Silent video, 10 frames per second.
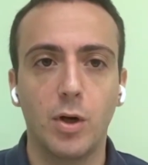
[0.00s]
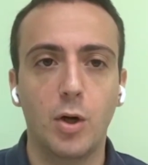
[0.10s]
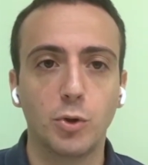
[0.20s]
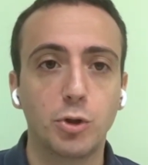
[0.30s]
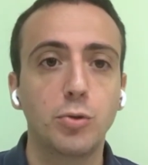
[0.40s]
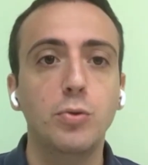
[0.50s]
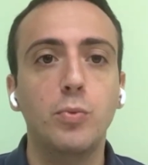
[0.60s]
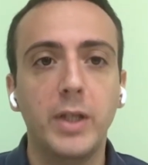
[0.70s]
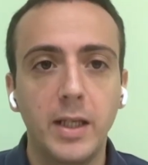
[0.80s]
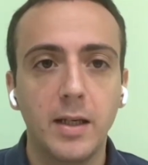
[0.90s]
How should
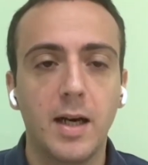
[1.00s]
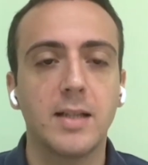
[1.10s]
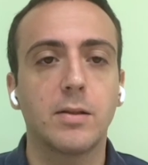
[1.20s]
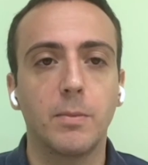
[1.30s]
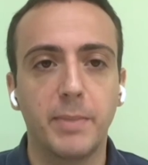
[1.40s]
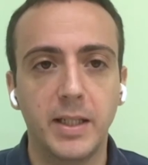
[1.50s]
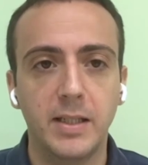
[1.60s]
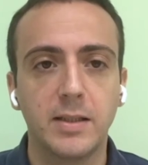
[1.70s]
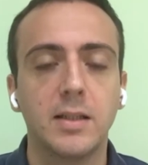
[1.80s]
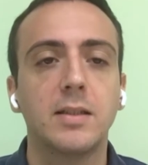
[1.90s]
we as
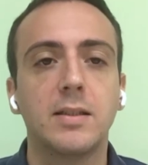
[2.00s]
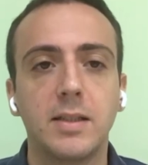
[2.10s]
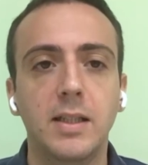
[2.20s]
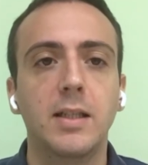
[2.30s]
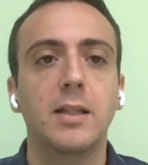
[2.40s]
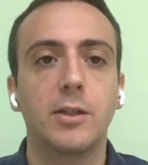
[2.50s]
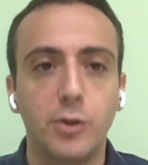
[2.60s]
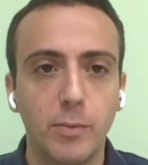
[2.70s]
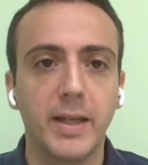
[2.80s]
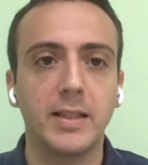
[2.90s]
companies see
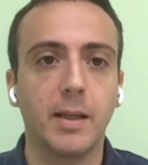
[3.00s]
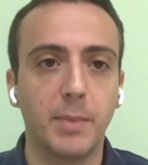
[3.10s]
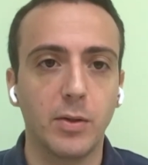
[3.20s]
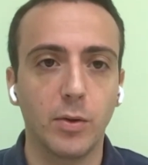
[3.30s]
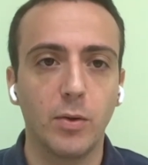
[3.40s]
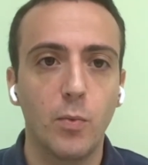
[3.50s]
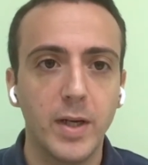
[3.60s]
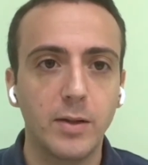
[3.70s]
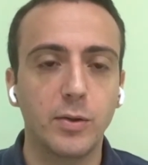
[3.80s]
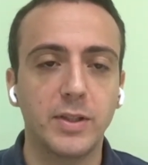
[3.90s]
human capital?
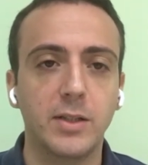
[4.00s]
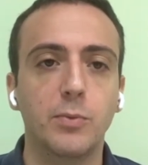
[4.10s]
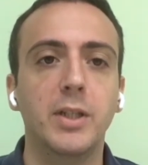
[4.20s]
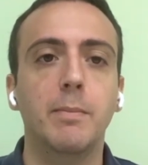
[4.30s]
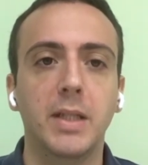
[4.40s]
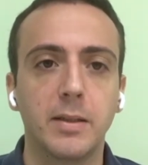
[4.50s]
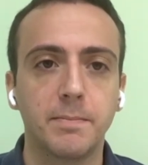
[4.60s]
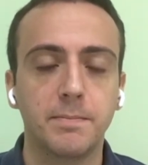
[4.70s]
What does it really mean?